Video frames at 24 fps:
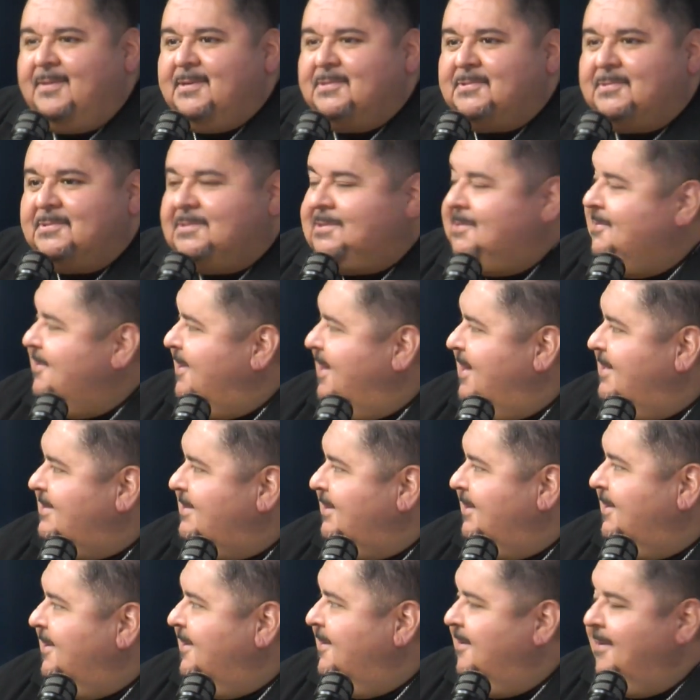this was 2 days
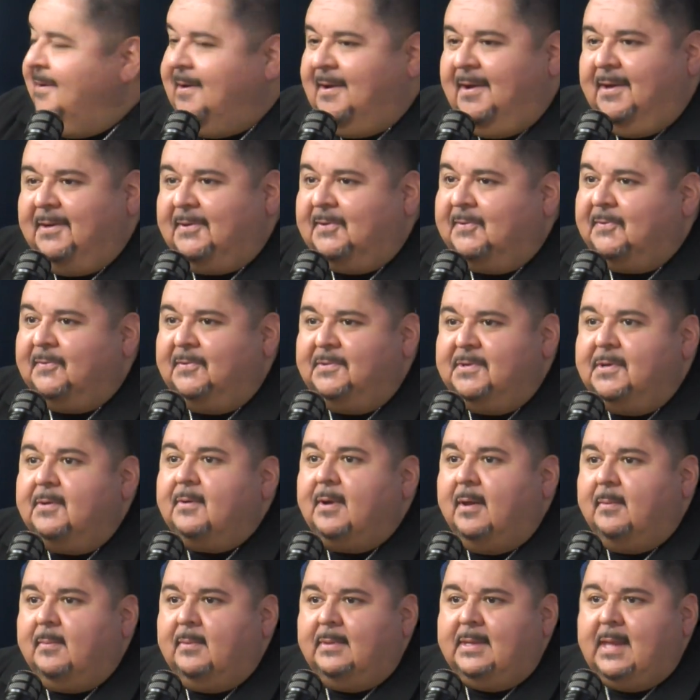ago. All right, cool. And you were
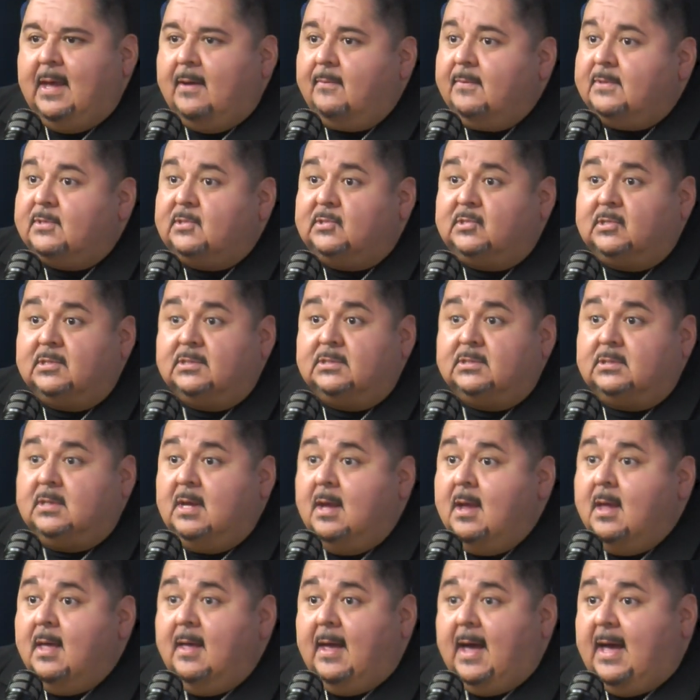able. Now it's just
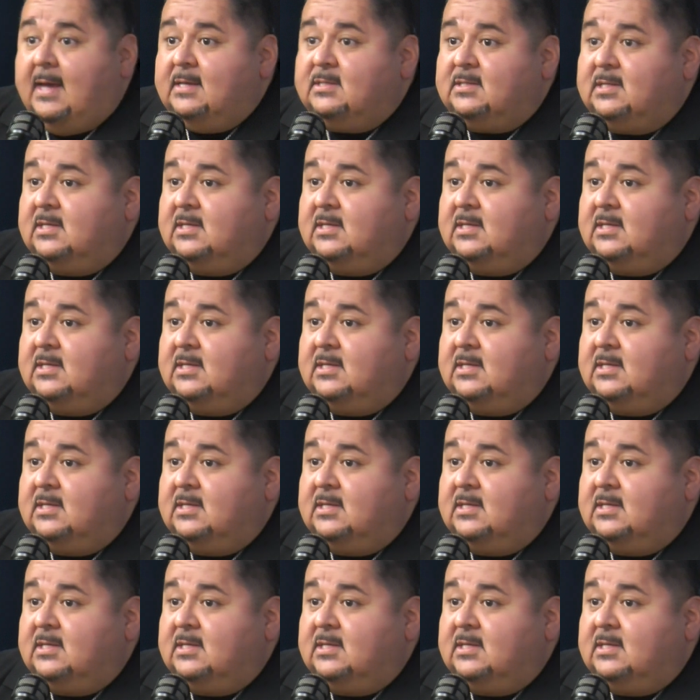I see